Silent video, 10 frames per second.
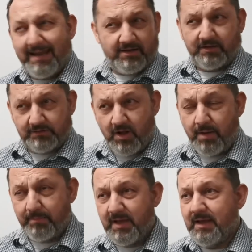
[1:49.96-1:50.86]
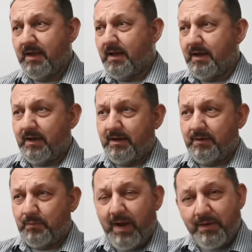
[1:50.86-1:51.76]
not come?
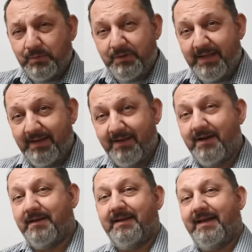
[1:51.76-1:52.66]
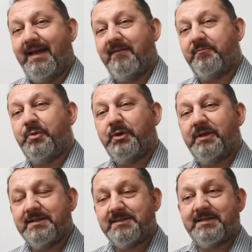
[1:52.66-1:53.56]
Why would He not have put
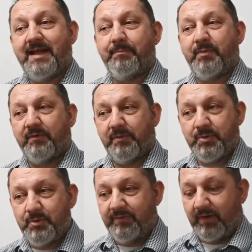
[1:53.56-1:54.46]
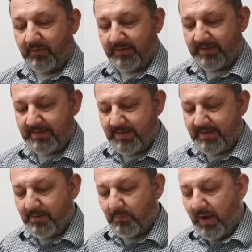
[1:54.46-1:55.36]
His stamp of approval on it?
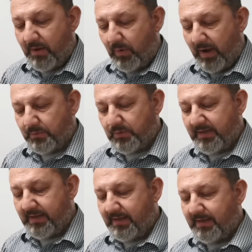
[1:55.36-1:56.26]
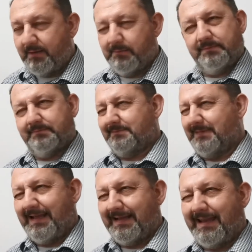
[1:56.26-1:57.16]
Why would He,
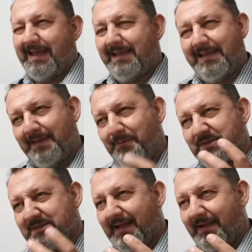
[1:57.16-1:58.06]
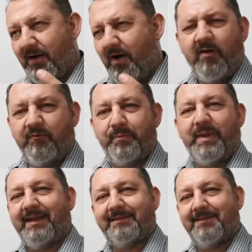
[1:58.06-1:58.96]
like it was like a
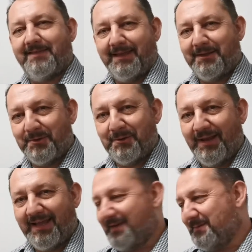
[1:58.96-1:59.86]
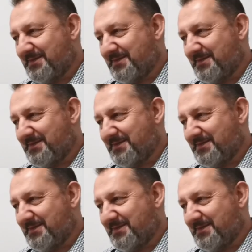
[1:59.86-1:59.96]
half-baked thing, like it